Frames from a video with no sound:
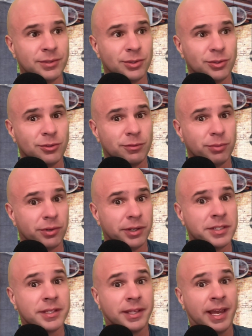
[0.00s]
To
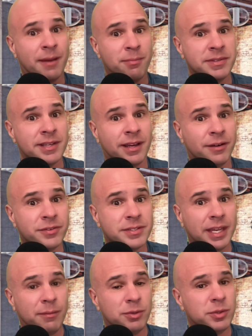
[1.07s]
bridge the gap, as I often
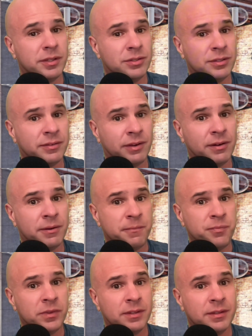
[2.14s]
say, between the two of you?
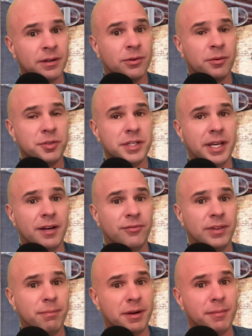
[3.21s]
Or was she kind of
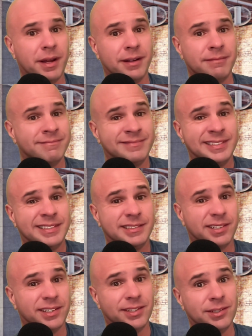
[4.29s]
flippant about it?
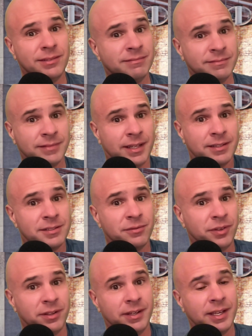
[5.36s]
Sorry, dude. I just don't
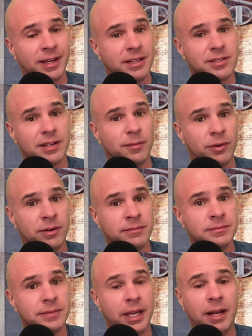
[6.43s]
feel any connection anymore.
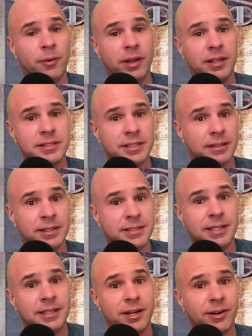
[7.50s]
Anyway,
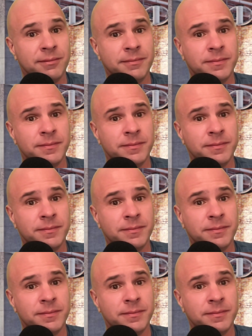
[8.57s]
let's eat dinner.